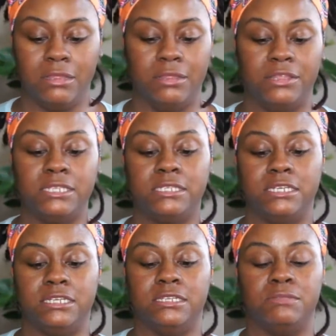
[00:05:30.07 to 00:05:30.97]
This
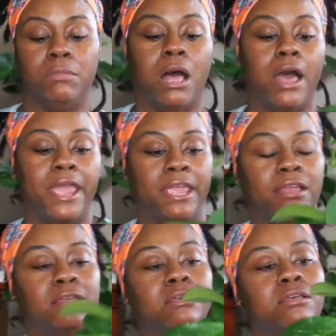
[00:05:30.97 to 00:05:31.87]
is my
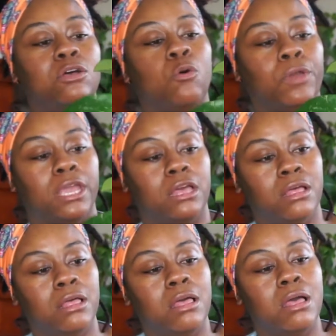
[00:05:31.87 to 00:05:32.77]

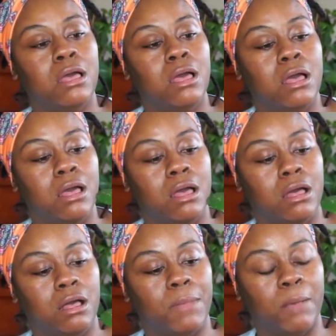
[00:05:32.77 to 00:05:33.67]
Hoya
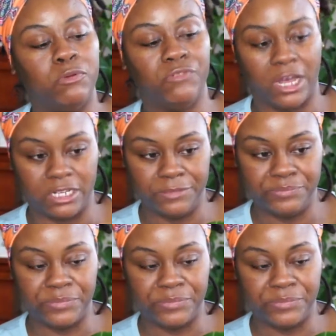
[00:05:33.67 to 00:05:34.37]
abubata,